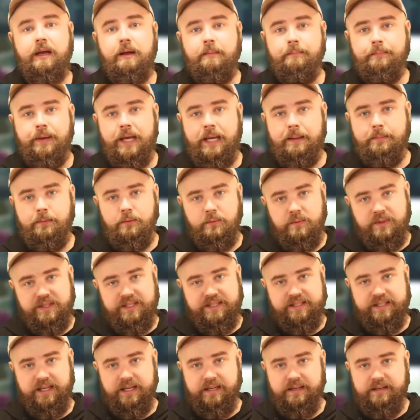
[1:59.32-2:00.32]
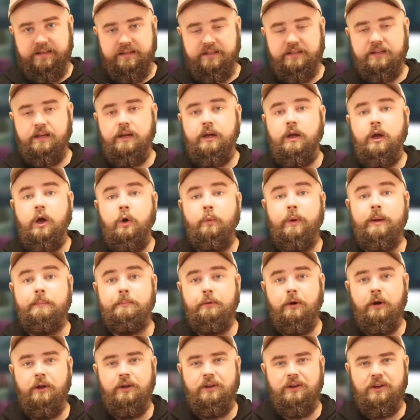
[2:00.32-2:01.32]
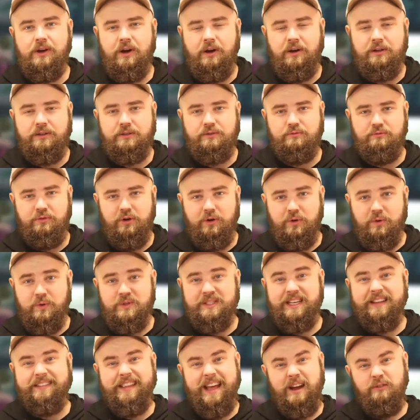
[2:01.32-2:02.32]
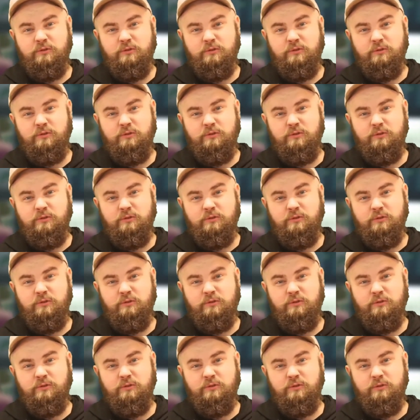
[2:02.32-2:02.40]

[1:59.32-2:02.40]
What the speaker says: People sinned. We broke God's rules, and that